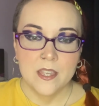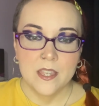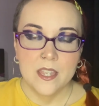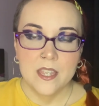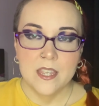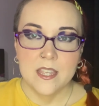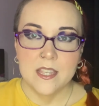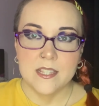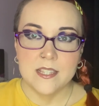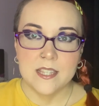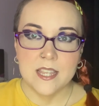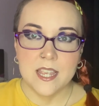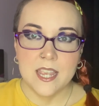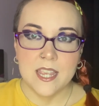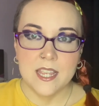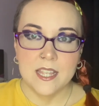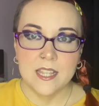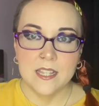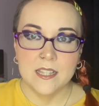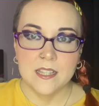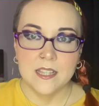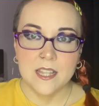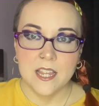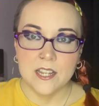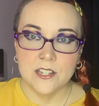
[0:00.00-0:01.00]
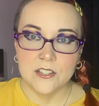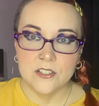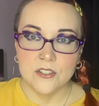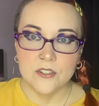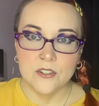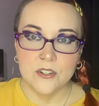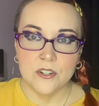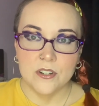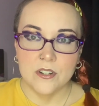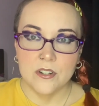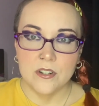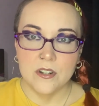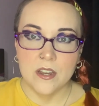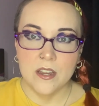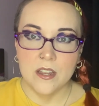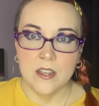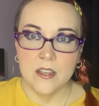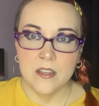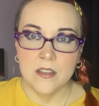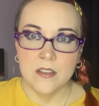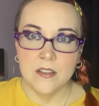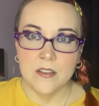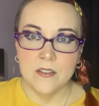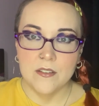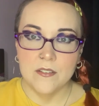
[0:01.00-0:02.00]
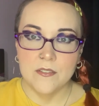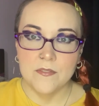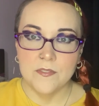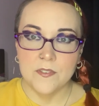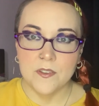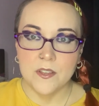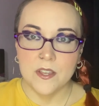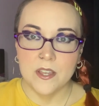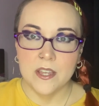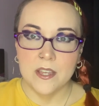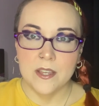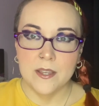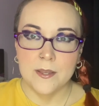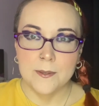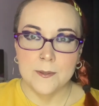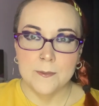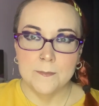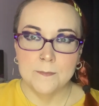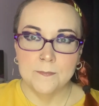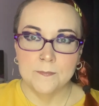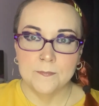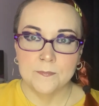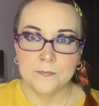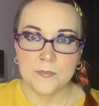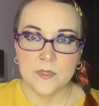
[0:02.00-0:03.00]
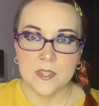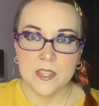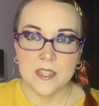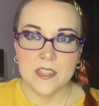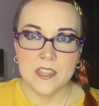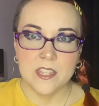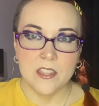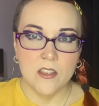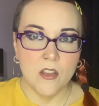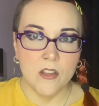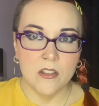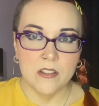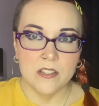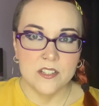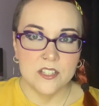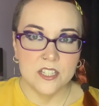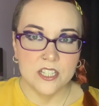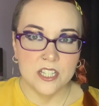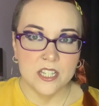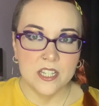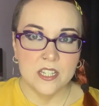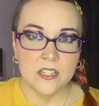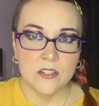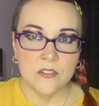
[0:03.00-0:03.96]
is a lecturer of theology,